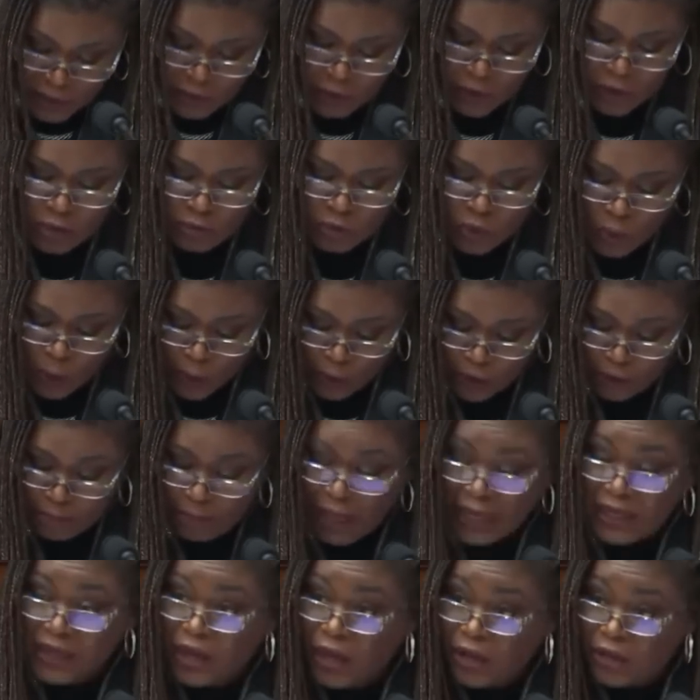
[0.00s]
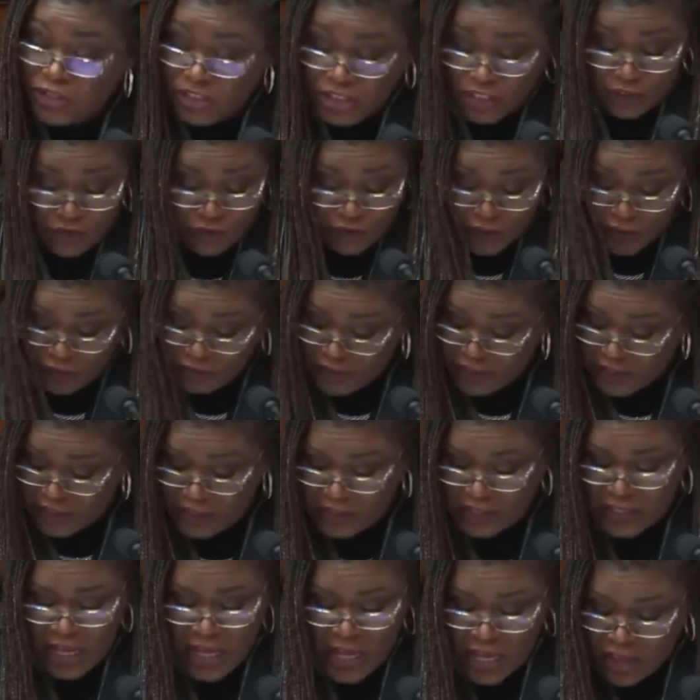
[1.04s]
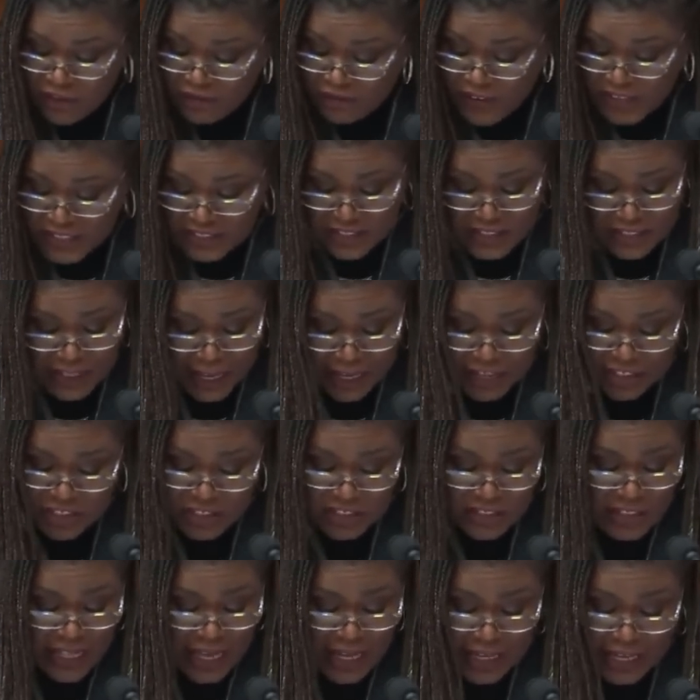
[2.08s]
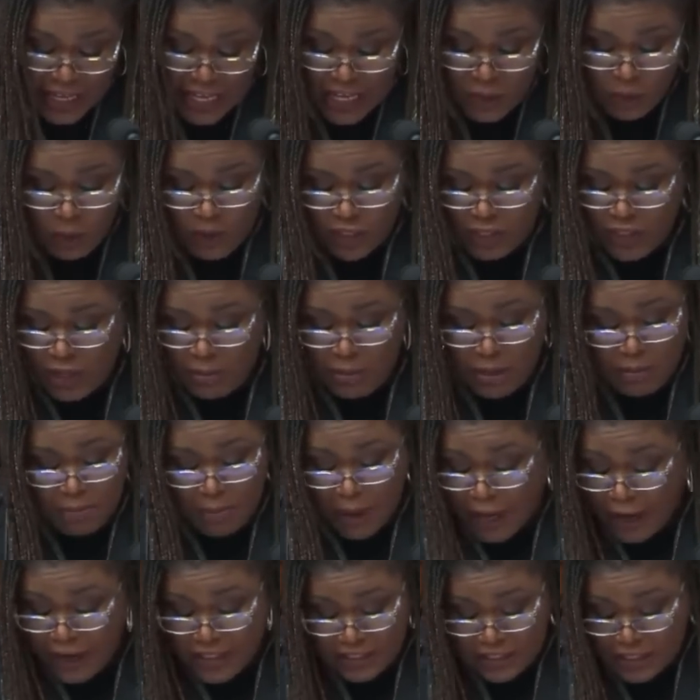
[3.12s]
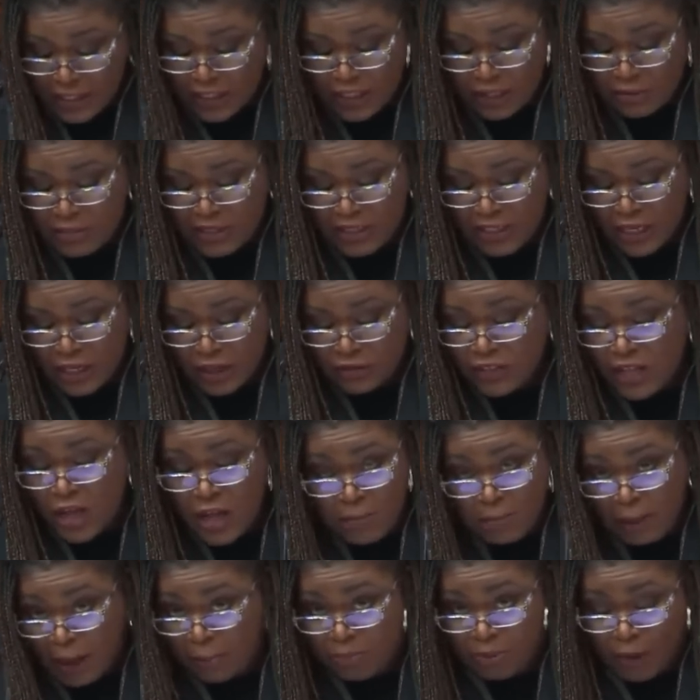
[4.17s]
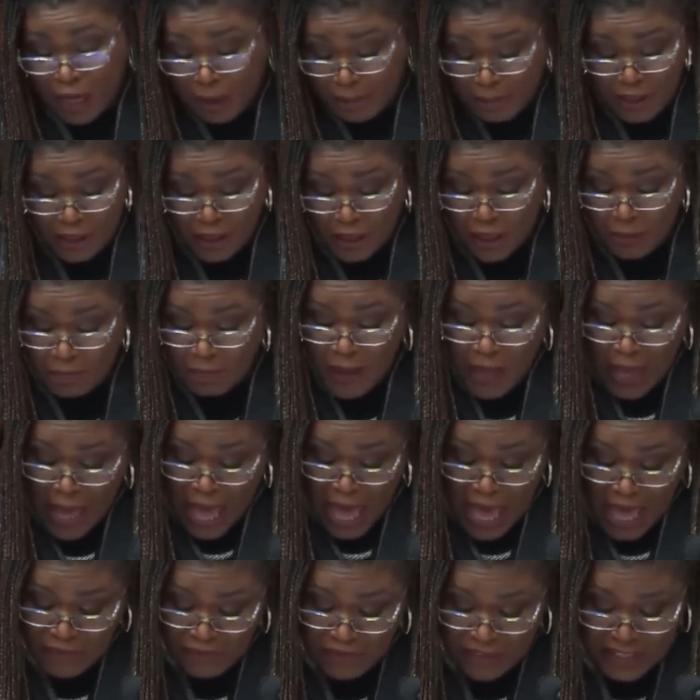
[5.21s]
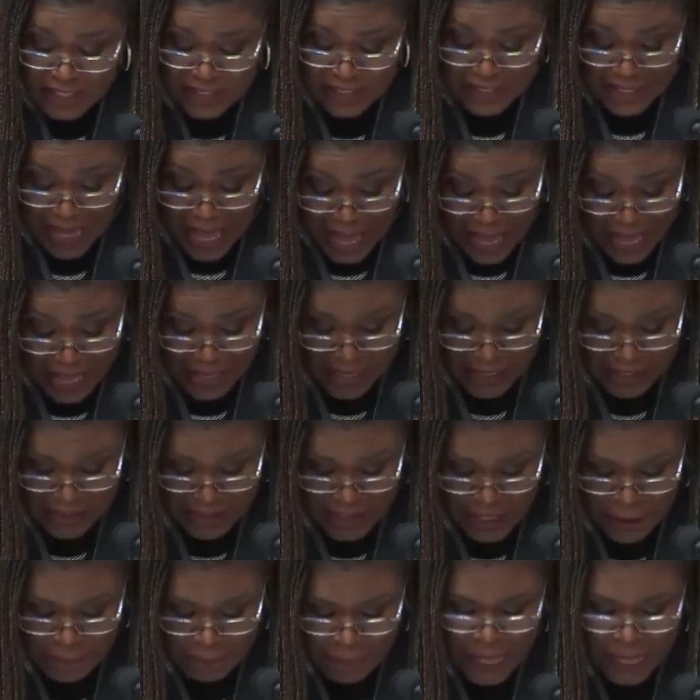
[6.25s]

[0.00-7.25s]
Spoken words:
Durham's work by launching frivolous investigations that end with them embarrassing themselves by propping up obvious lies.